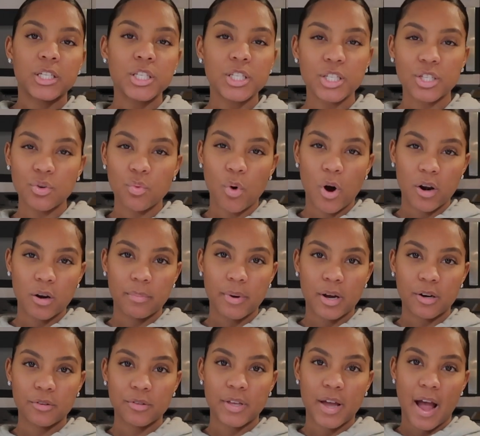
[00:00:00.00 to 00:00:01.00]
This is the water
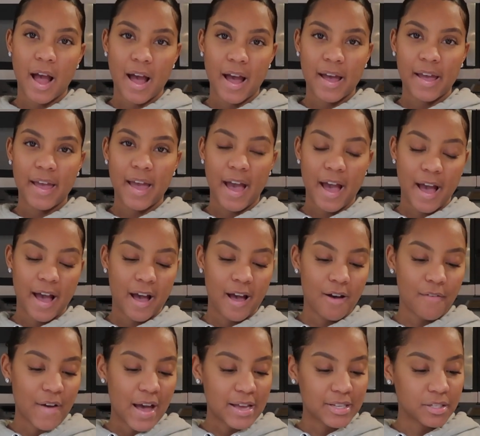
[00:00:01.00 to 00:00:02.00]
bottle that I
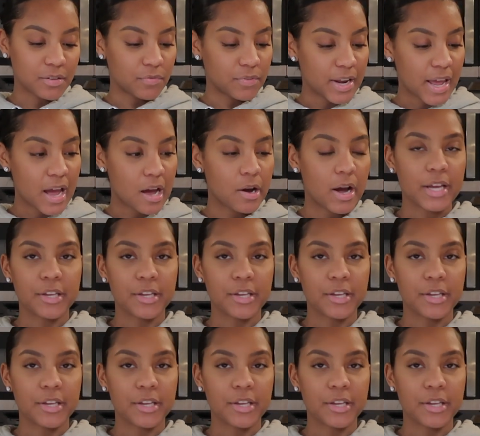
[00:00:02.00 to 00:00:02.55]
have as of now.